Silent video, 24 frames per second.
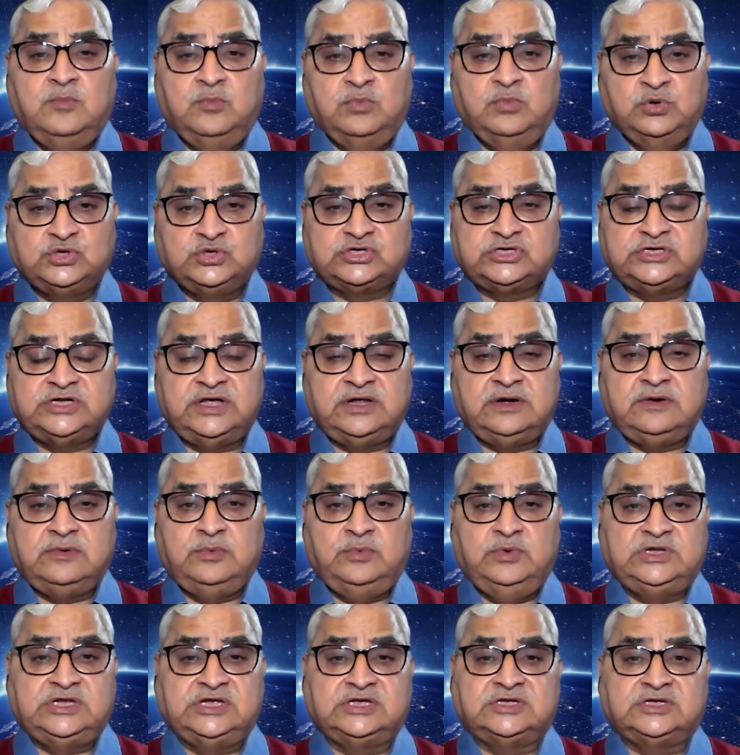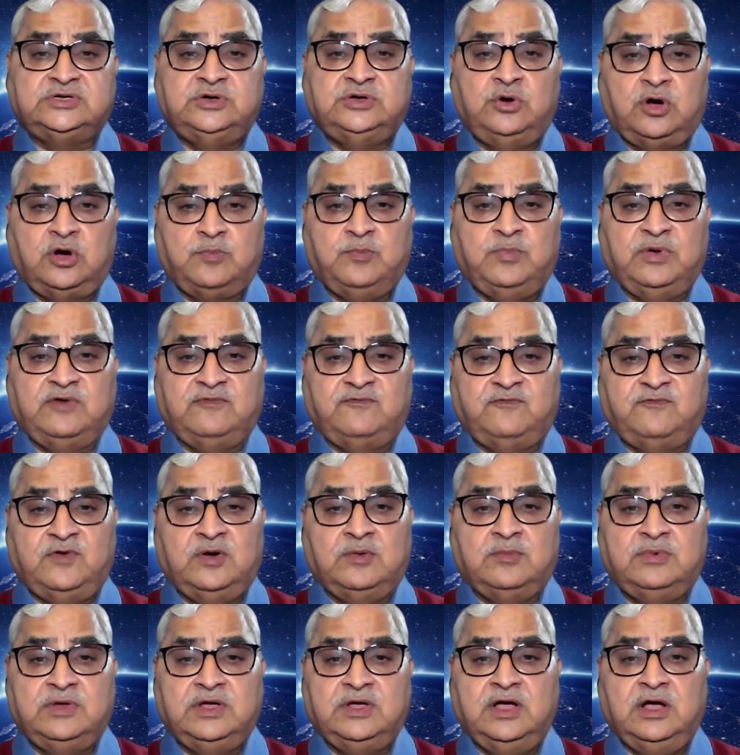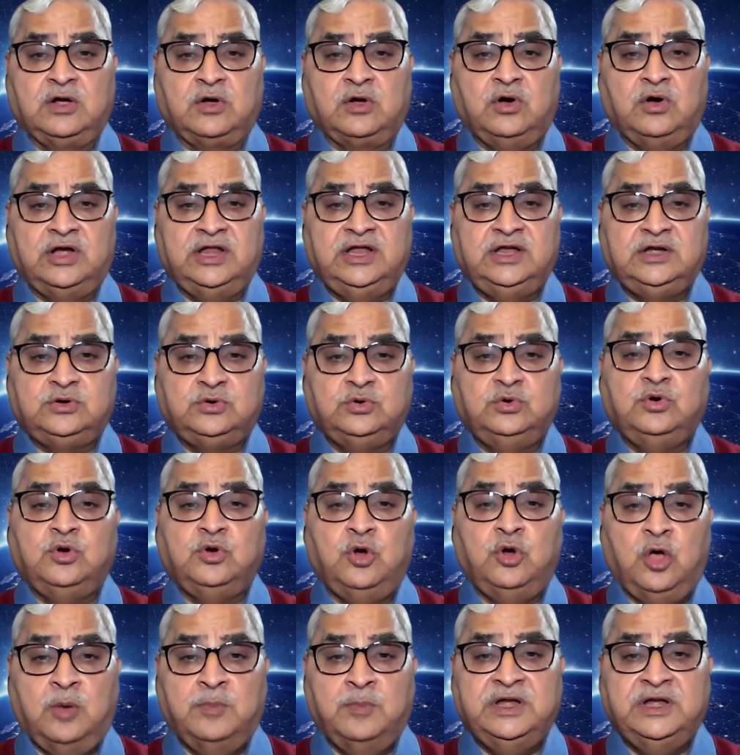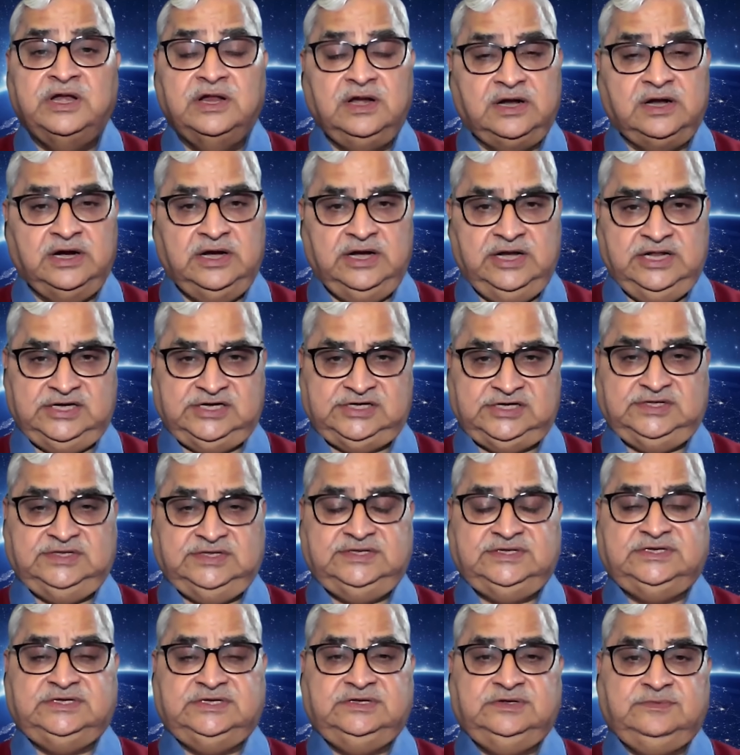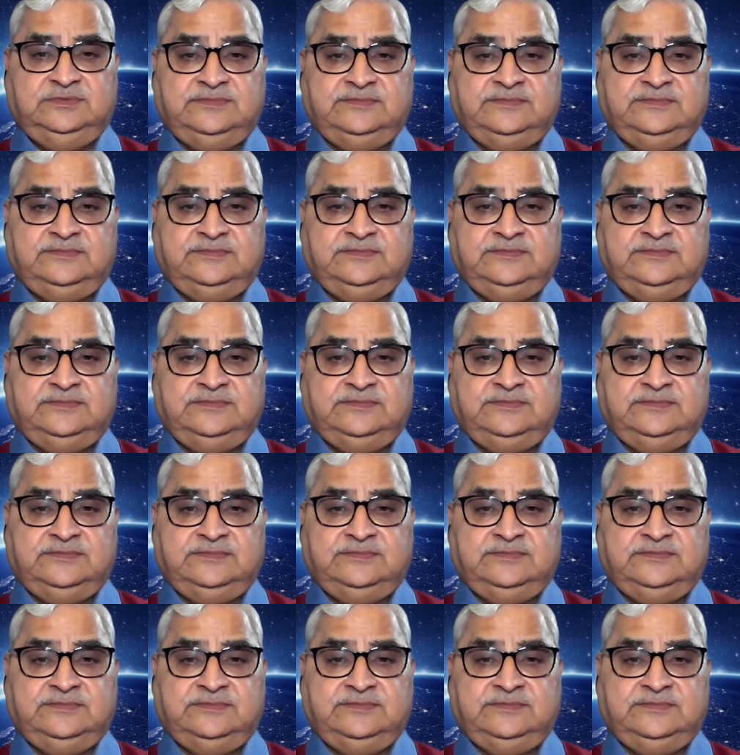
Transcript: booster, which has not performed according to nominal conditions.